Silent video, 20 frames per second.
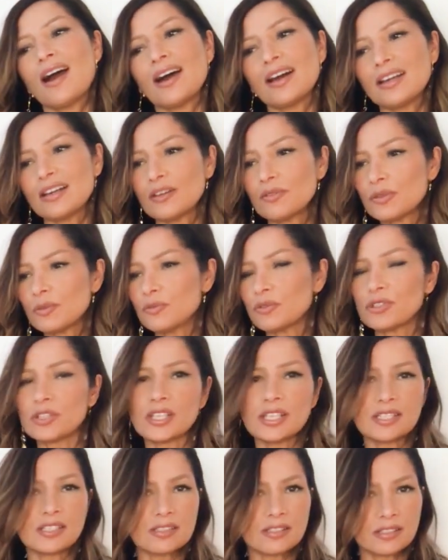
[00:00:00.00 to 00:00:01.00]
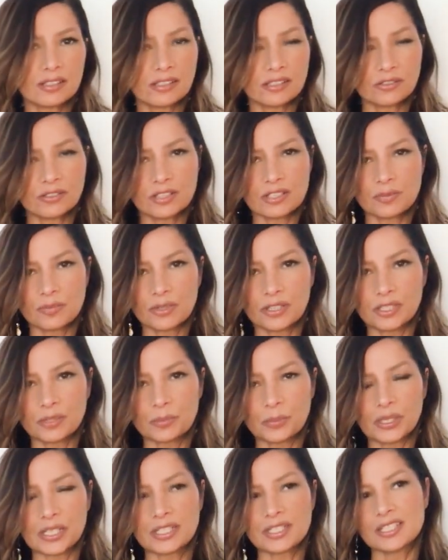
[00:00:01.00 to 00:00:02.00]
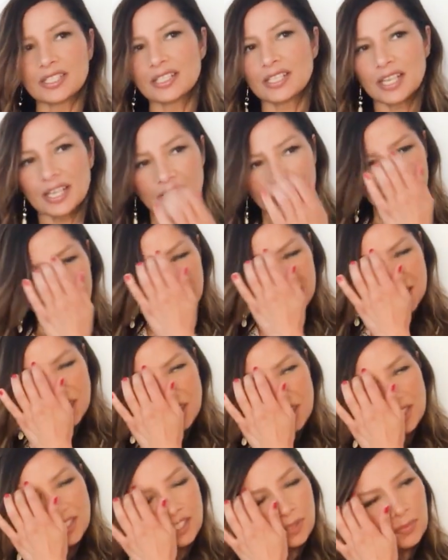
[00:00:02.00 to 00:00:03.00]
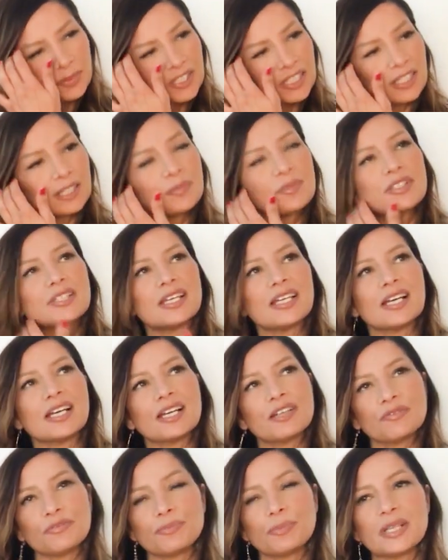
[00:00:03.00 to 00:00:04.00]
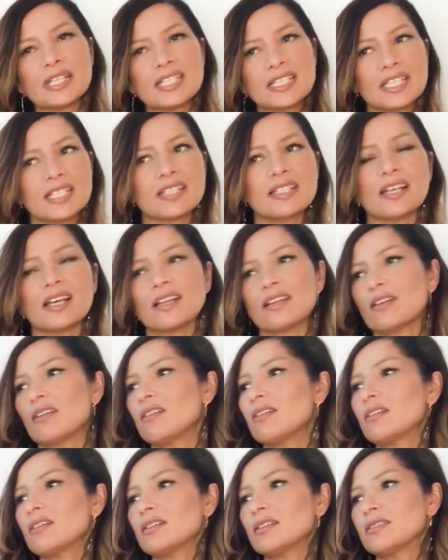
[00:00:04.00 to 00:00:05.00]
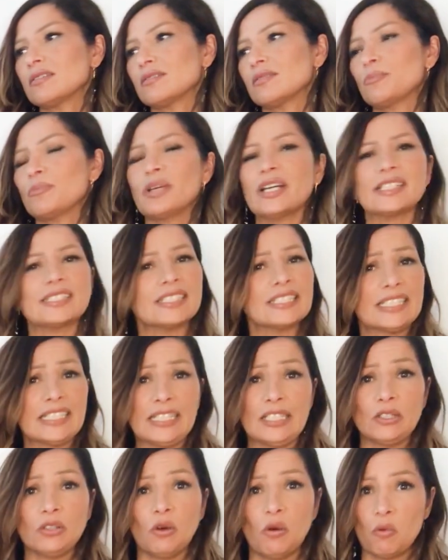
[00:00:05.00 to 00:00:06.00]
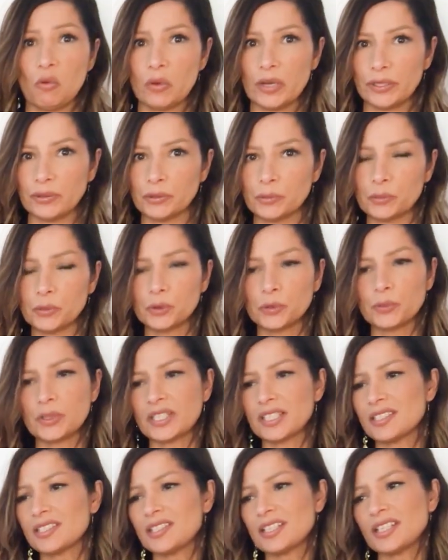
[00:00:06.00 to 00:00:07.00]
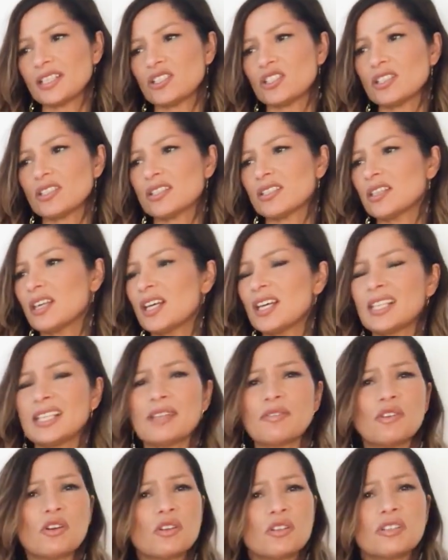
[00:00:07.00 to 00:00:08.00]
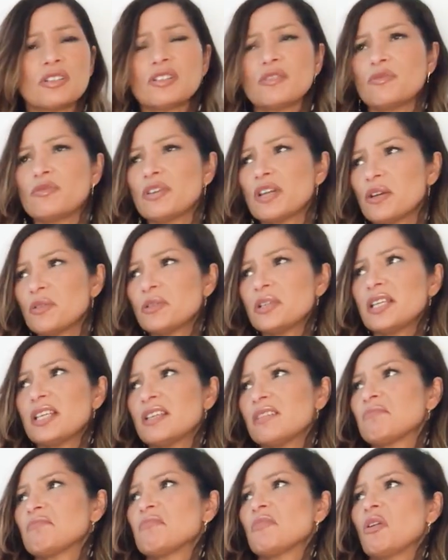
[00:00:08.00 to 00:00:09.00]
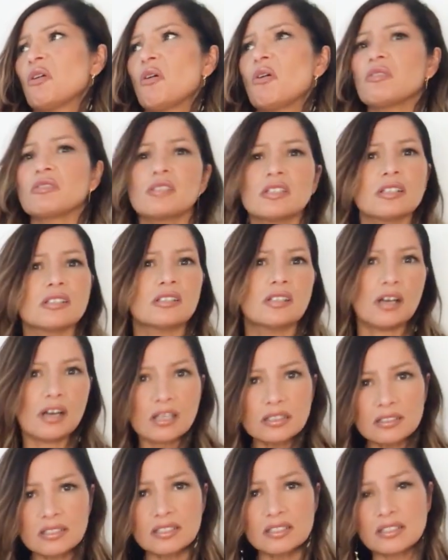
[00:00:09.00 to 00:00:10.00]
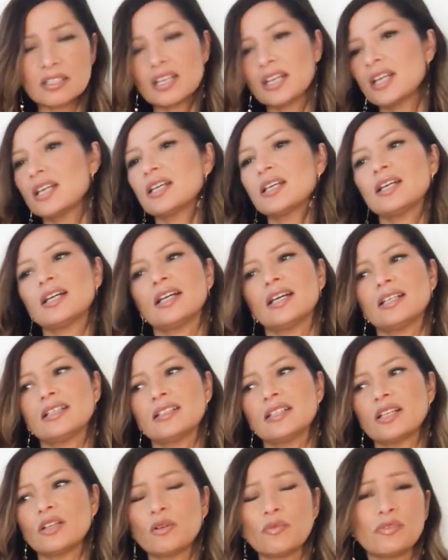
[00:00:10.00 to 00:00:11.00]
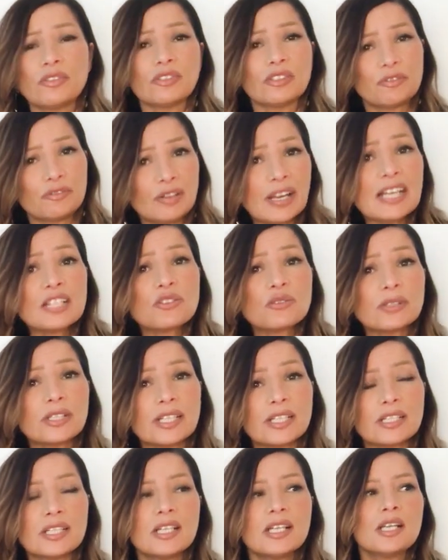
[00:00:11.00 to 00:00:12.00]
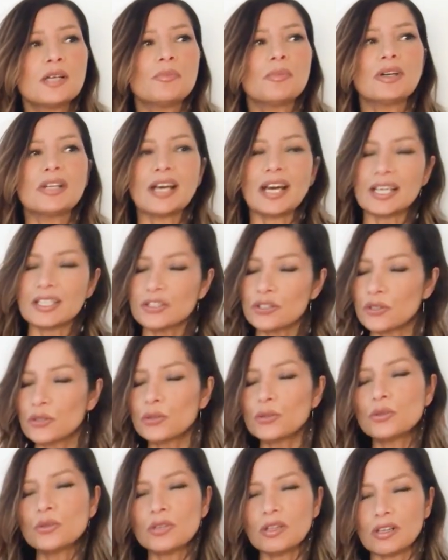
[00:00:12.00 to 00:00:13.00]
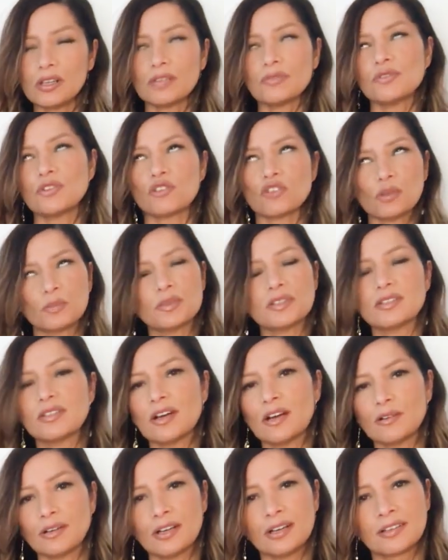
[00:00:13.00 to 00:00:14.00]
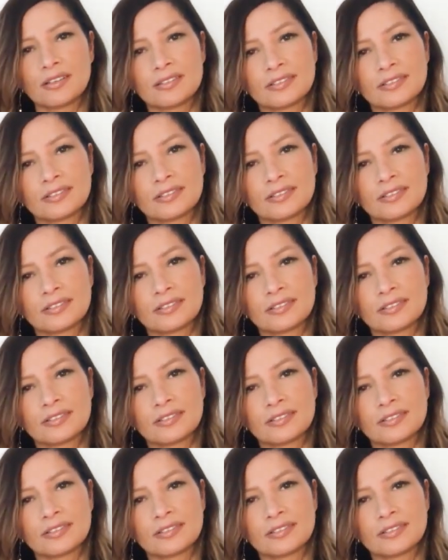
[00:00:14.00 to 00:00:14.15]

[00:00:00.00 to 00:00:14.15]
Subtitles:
I love them for their designer-inspired pieces. It's just sometimes they have pieces that are practically not wearable because they've got very odd cuts and they're not very flattering, but I do love to shop at Zara.